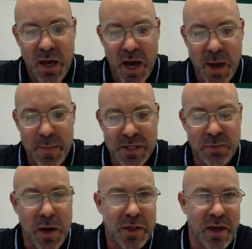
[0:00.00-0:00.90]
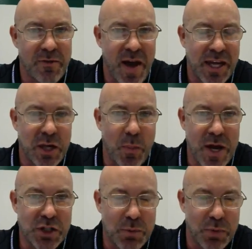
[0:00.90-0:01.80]
As part of the
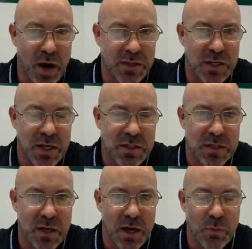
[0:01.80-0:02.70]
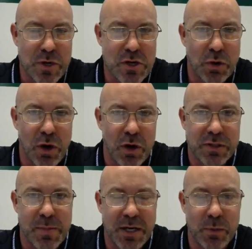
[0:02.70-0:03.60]
evacuation process, when you call
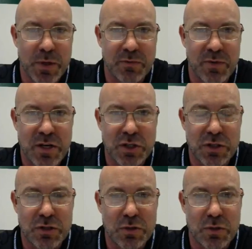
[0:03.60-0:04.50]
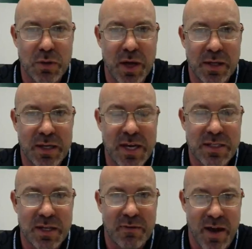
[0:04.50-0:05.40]
to make a reservation to
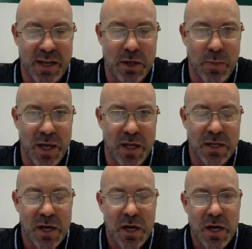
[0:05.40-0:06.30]
get evacuated,